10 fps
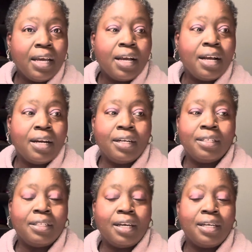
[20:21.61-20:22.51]
there
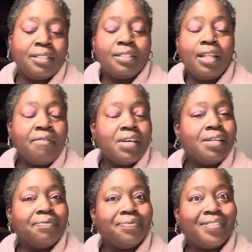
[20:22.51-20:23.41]
and I just love
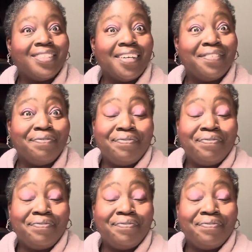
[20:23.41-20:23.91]
it. So,